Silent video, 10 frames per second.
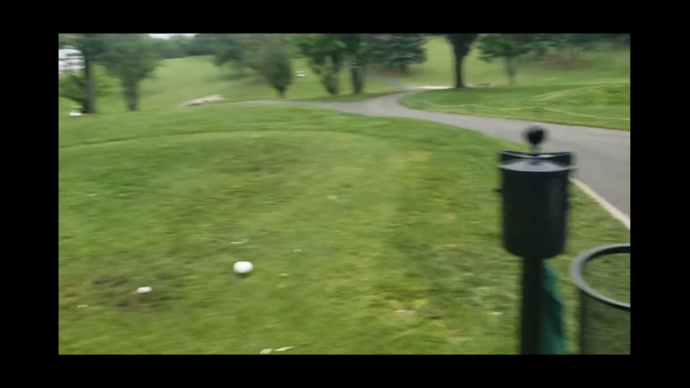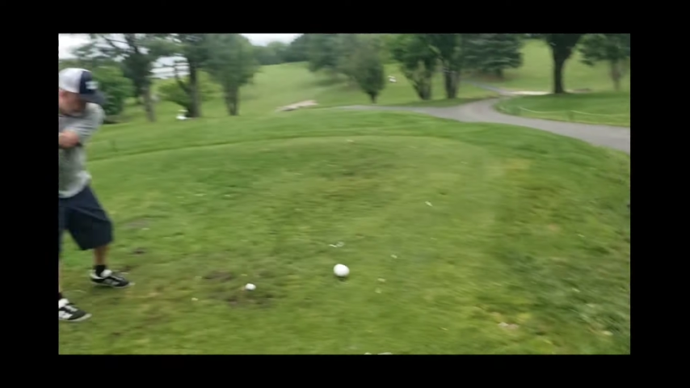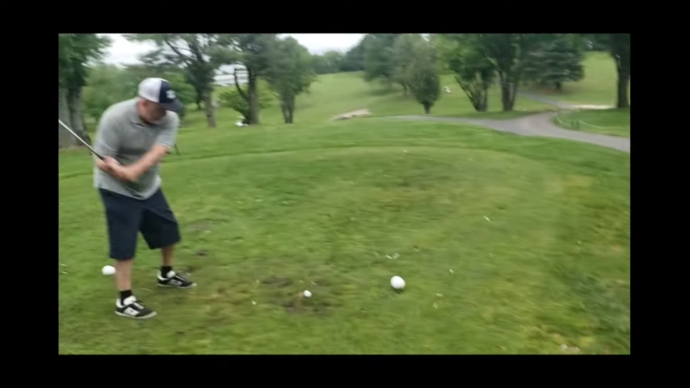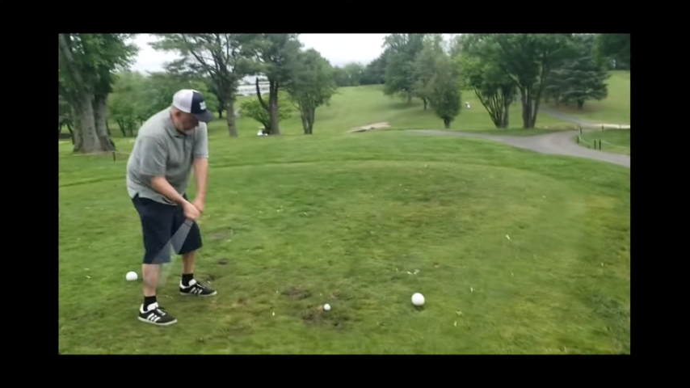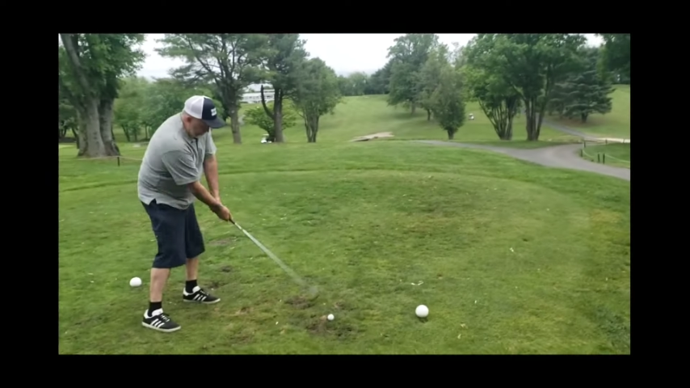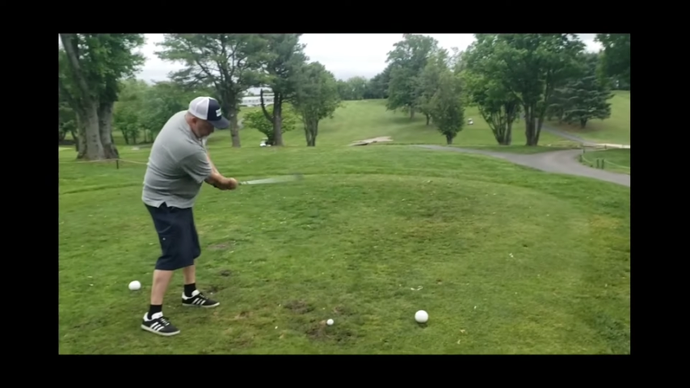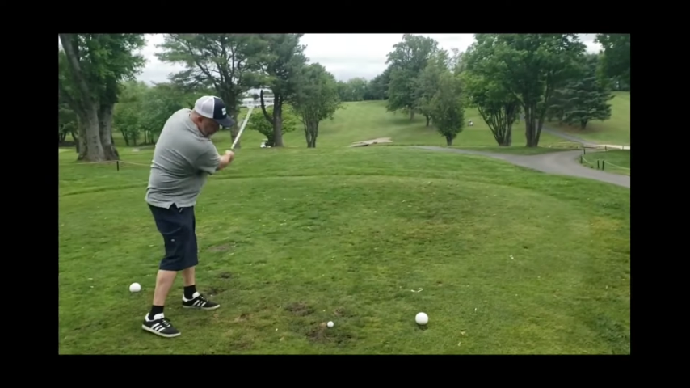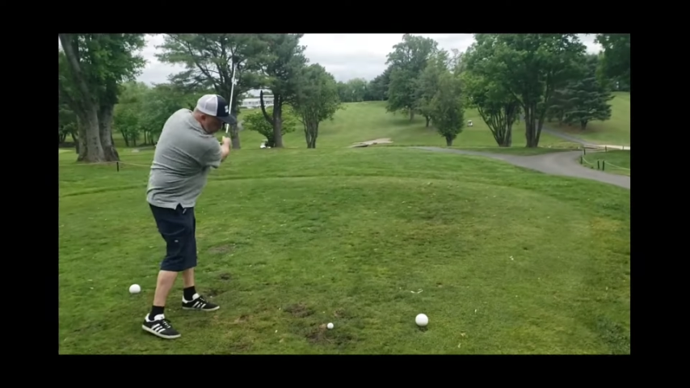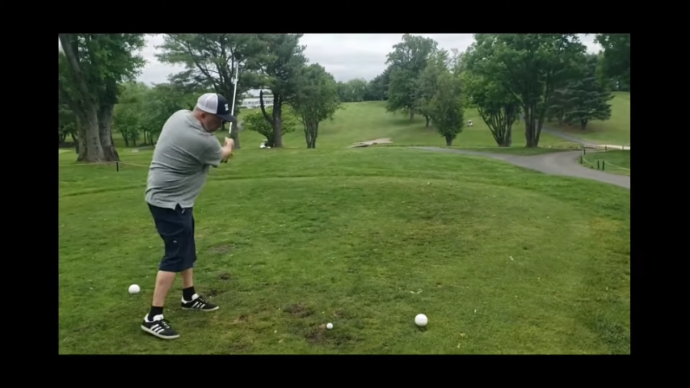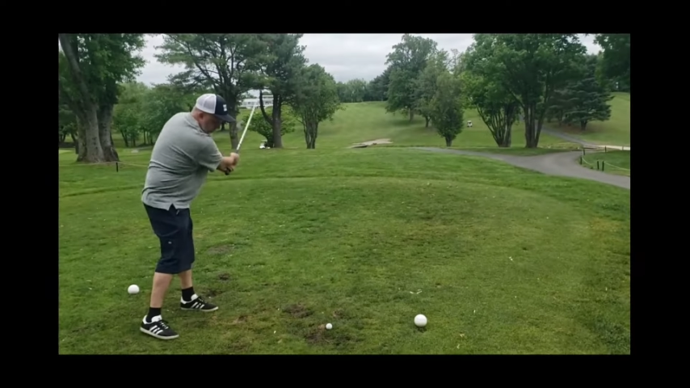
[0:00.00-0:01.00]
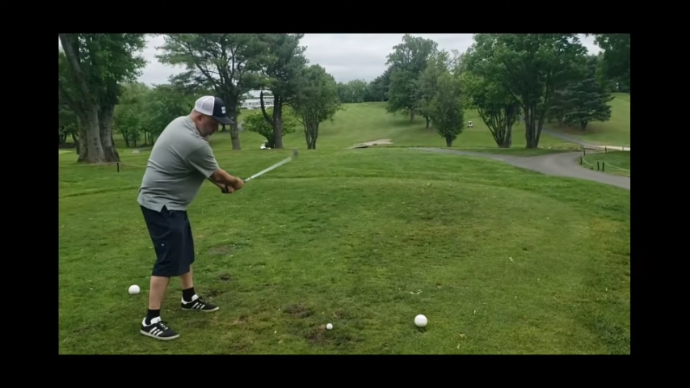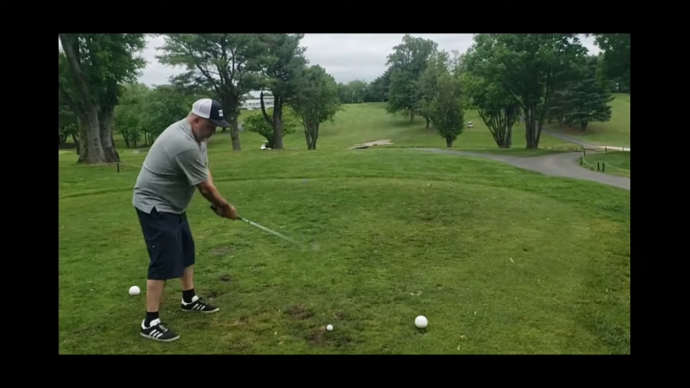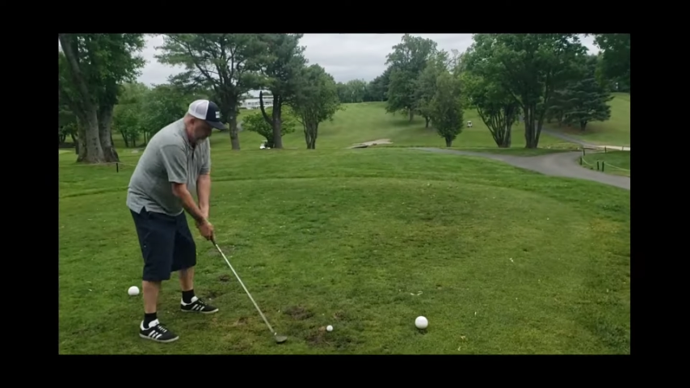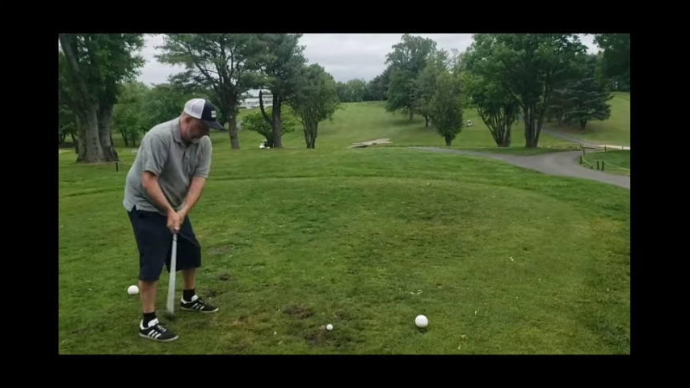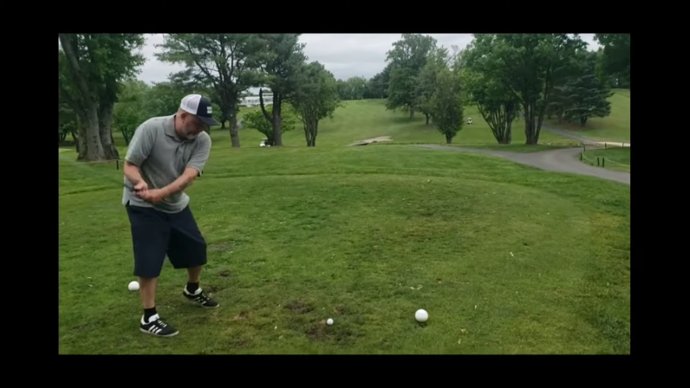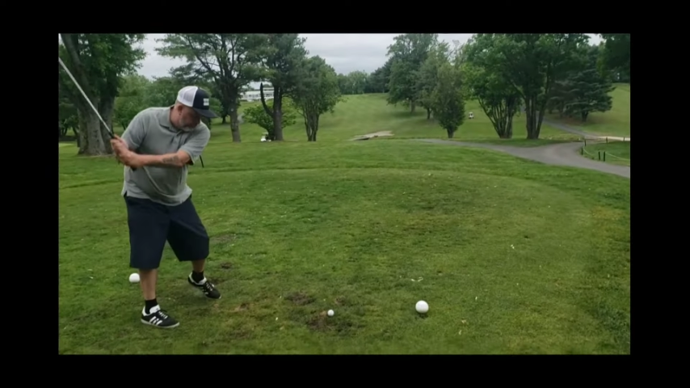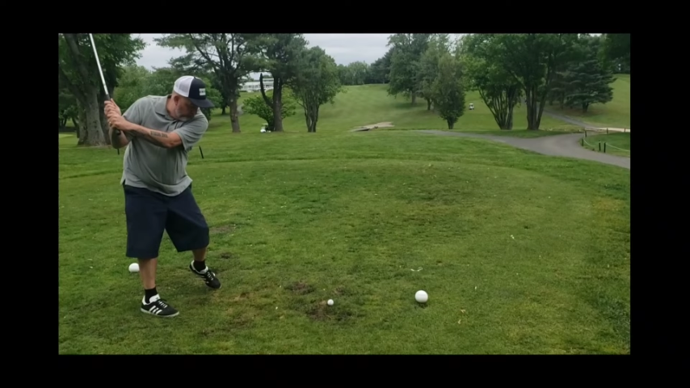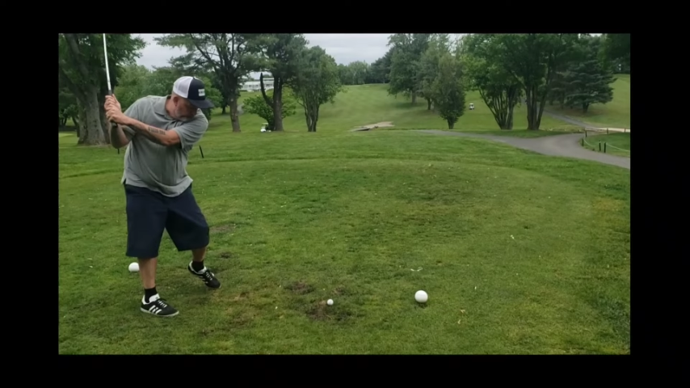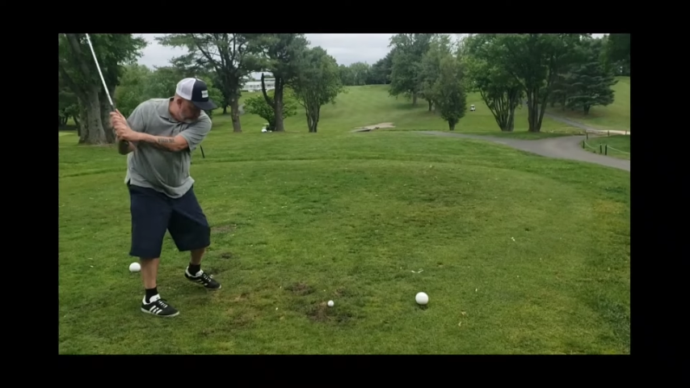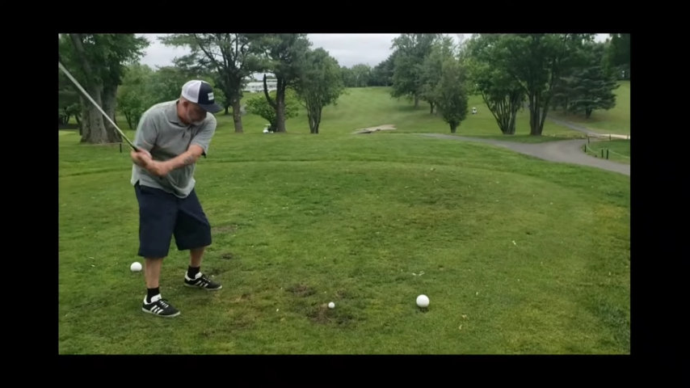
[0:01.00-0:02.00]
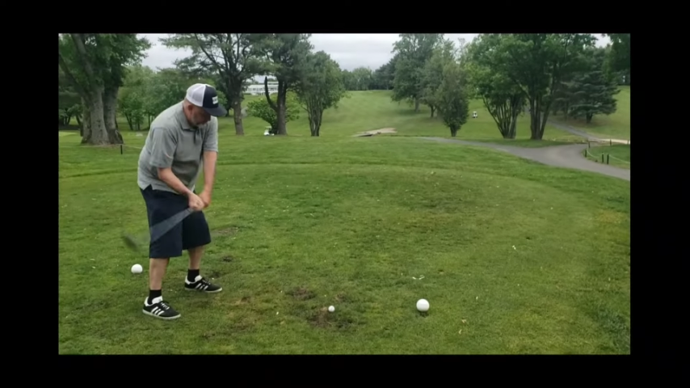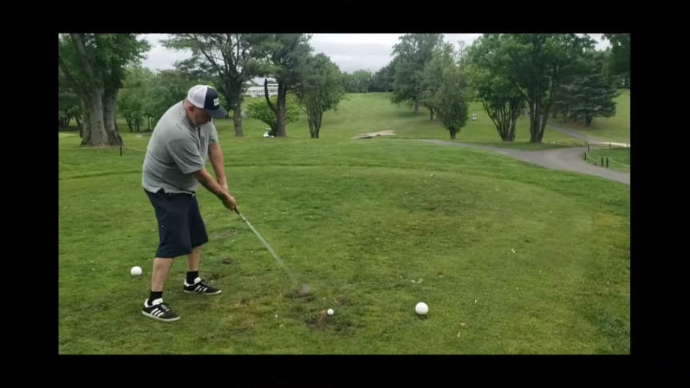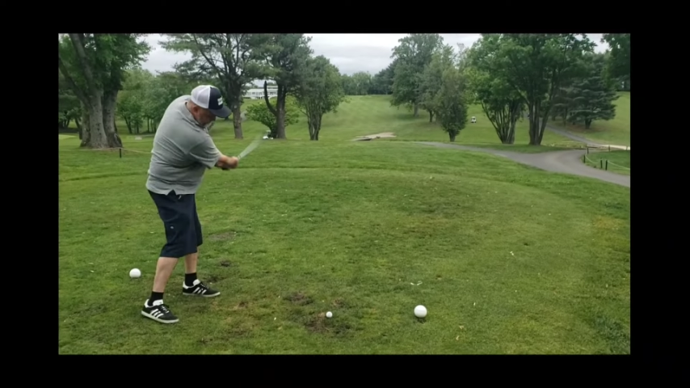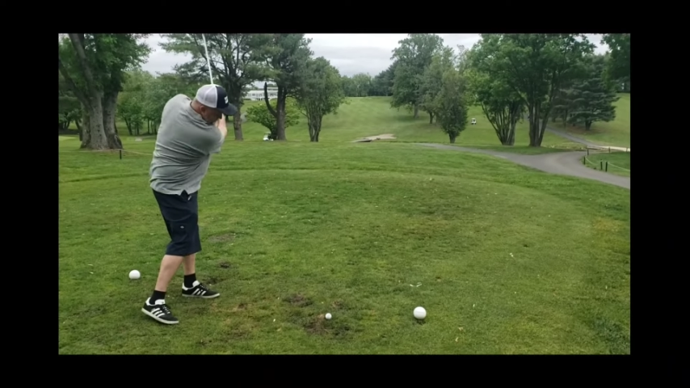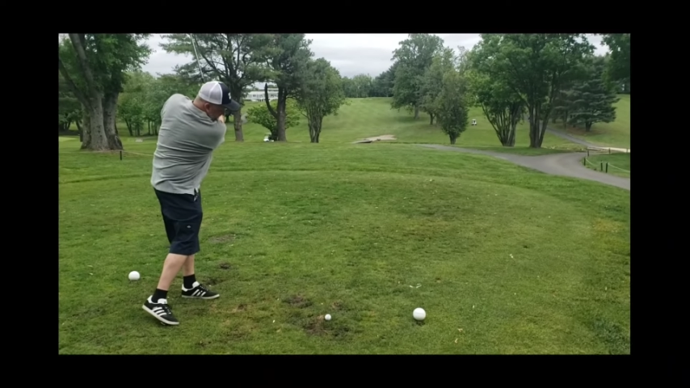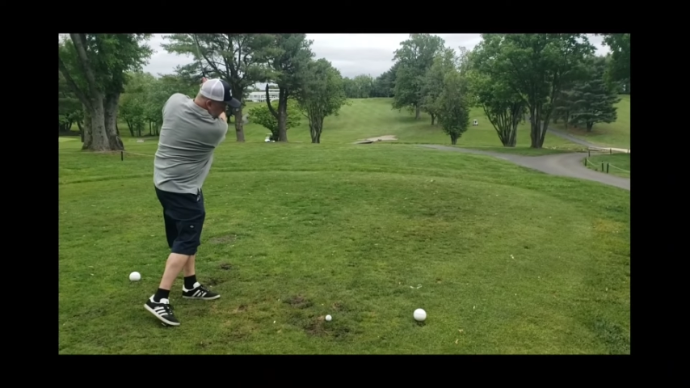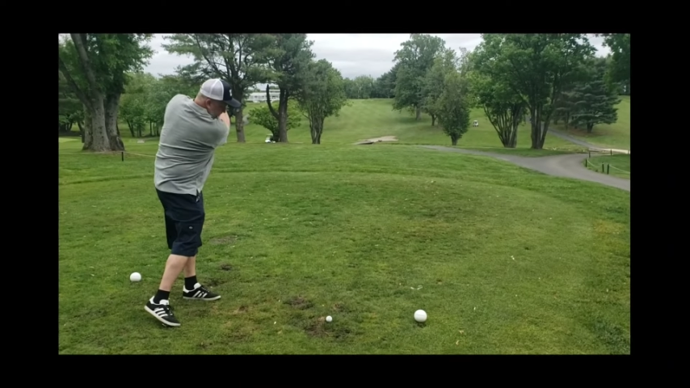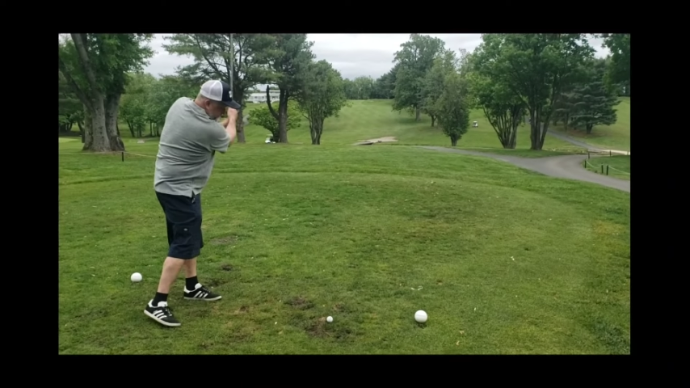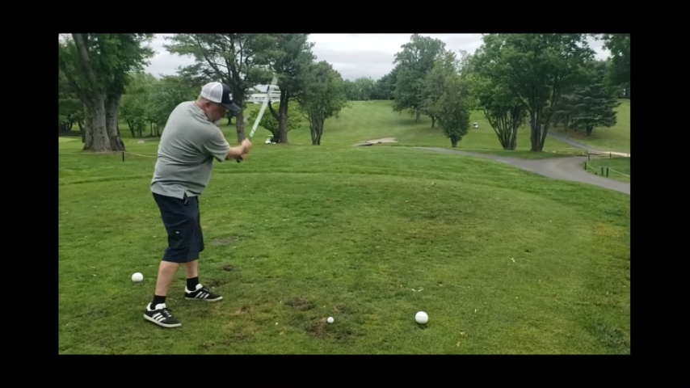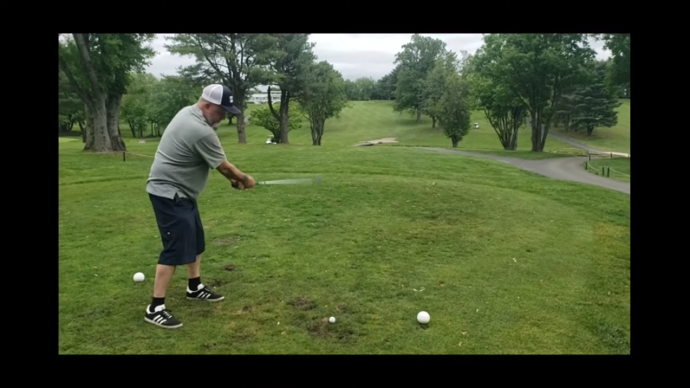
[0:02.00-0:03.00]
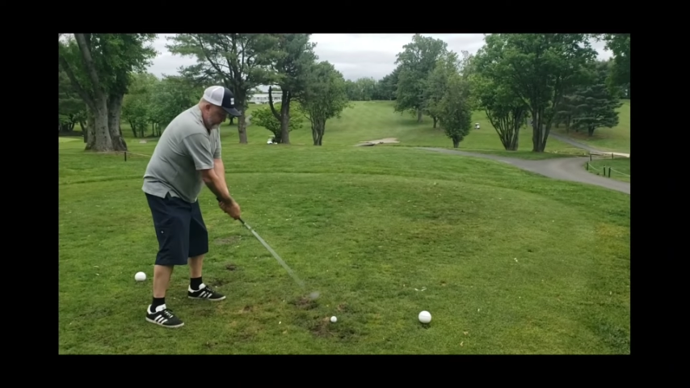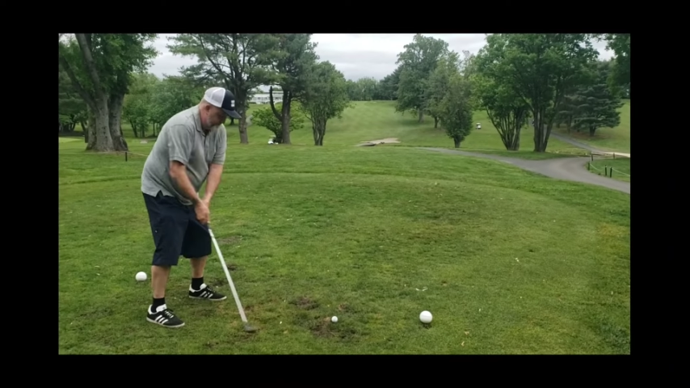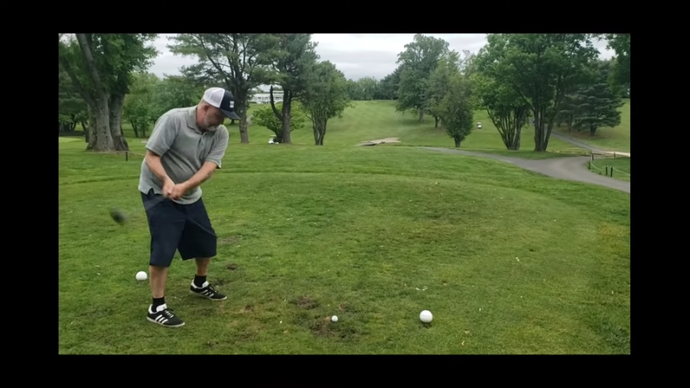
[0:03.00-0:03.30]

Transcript: [unreadable: no face in view]